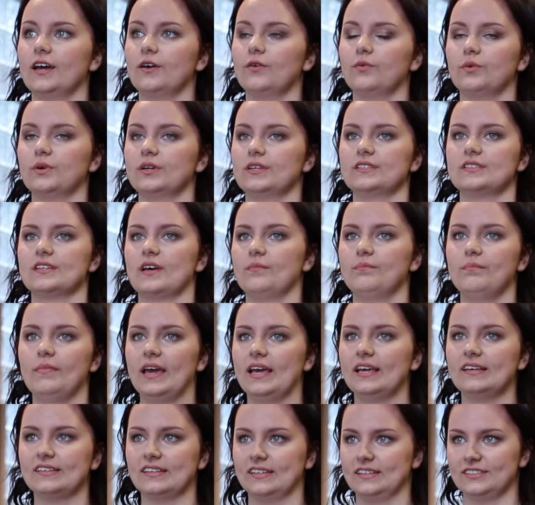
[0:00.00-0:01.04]
It was
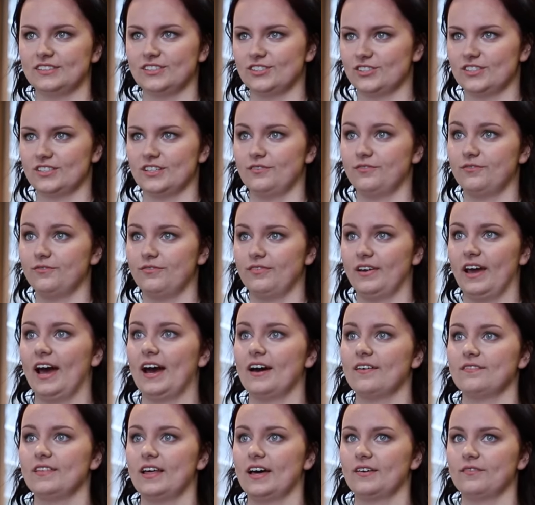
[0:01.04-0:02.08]
amazing just to
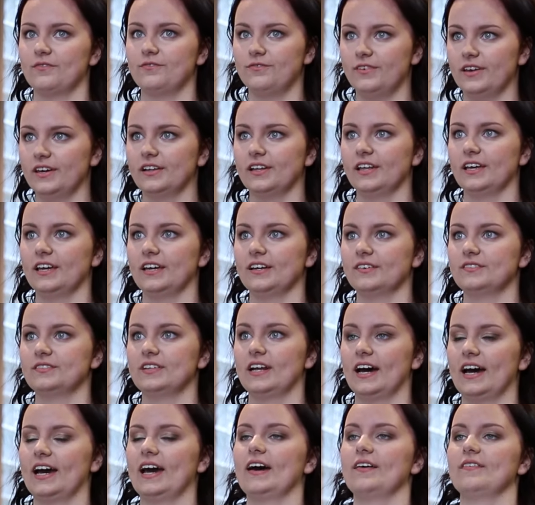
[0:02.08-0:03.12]
have that feeling of
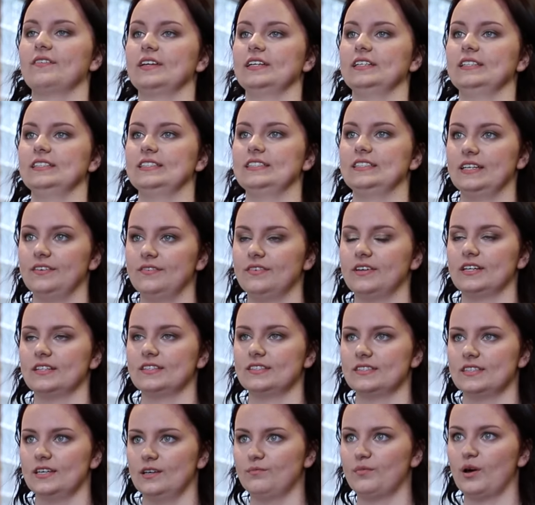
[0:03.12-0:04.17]
not having
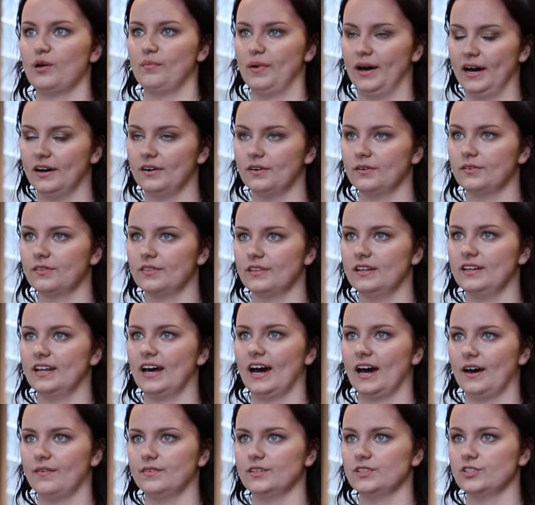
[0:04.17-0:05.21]
divots in my mouth and
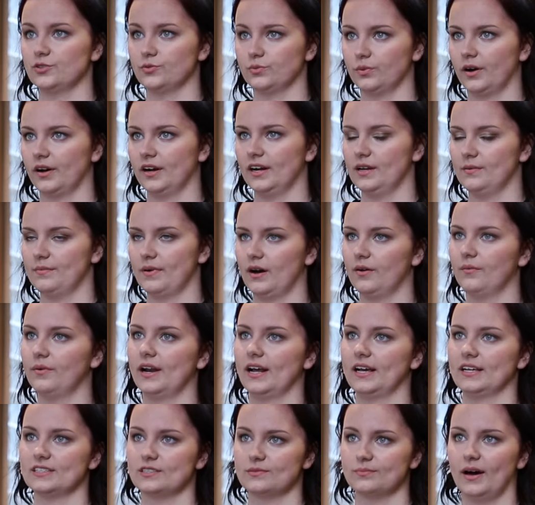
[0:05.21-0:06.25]
not having to worry about
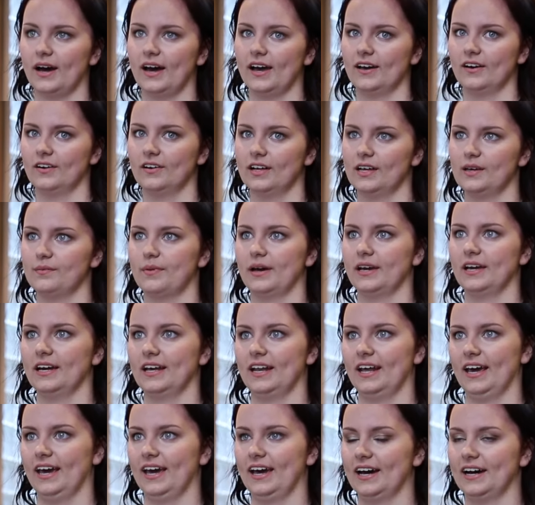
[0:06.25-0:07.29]
when I smile, am I
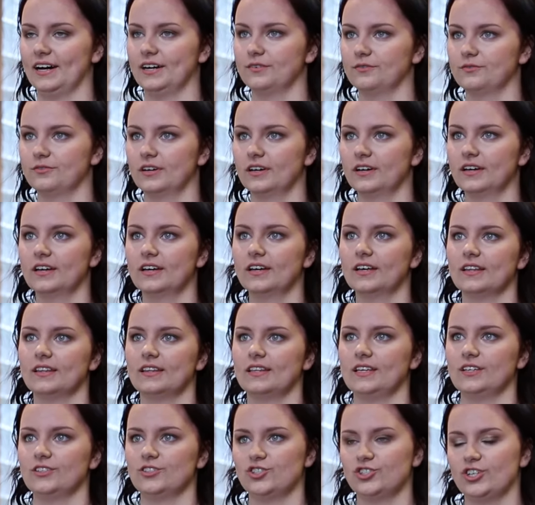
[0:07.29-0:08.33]
gonna have
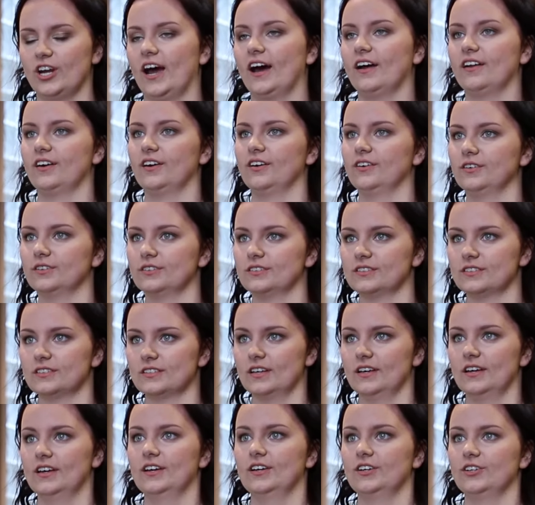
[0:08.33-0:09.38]
these shadows?
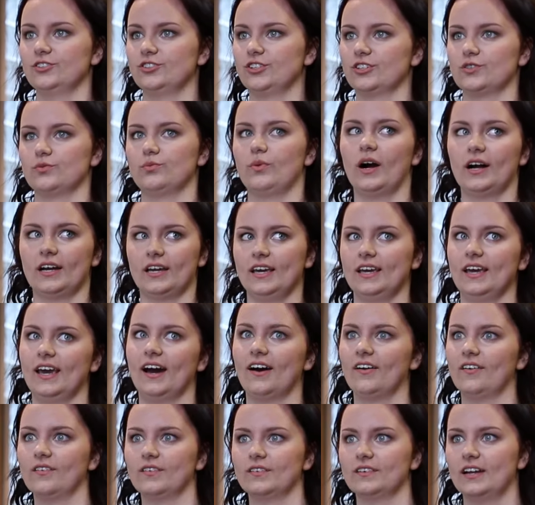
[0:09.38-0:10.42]
just walking
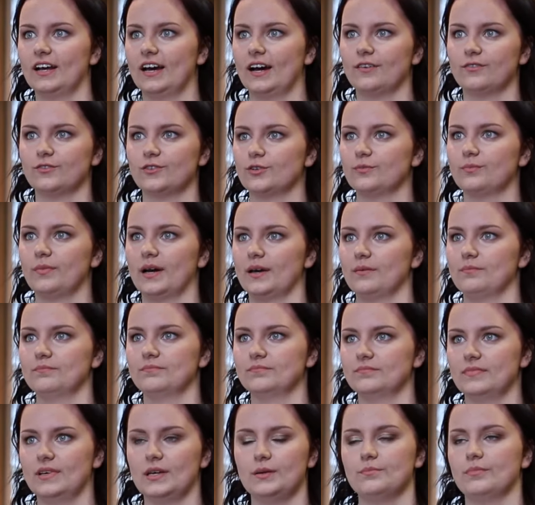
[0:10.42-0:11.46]
out after my
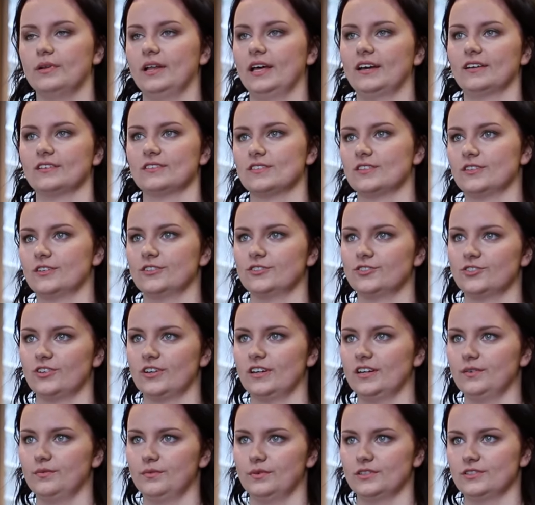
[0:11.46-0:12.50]
implant
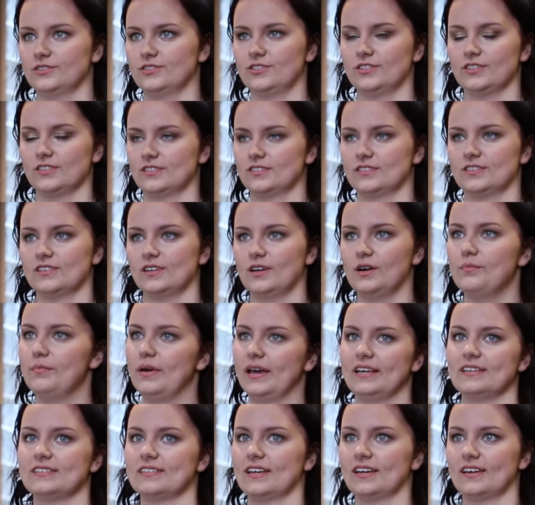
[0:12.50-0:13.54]
surgery was just
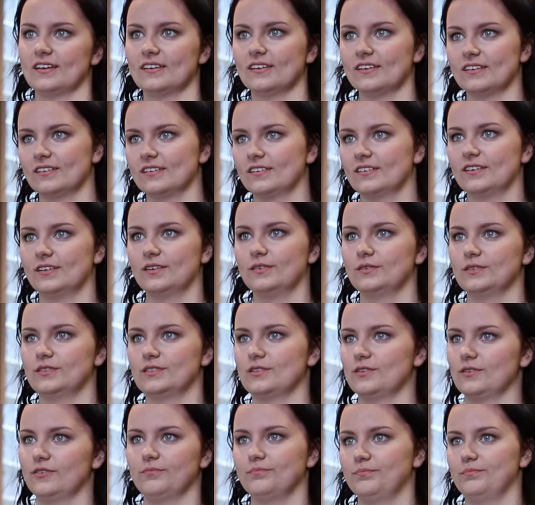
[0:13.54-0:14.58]
amazing. It
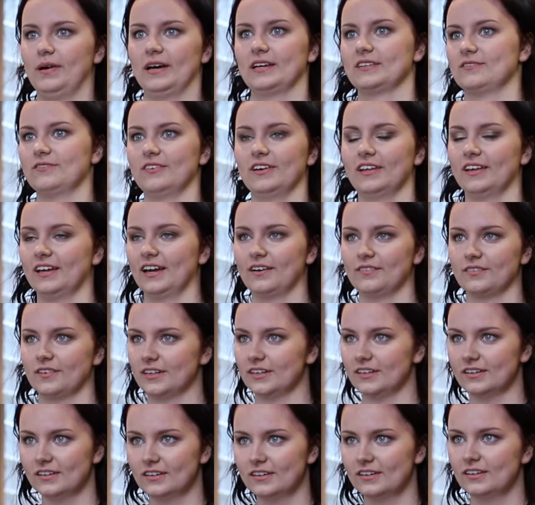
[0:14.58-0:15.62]
was the best feeling
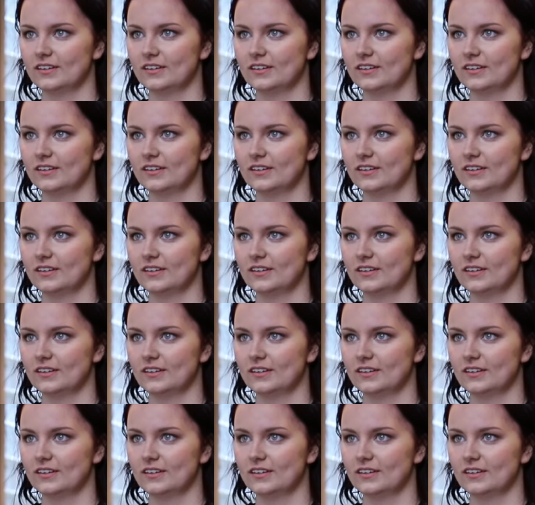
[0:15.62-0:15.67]
ever.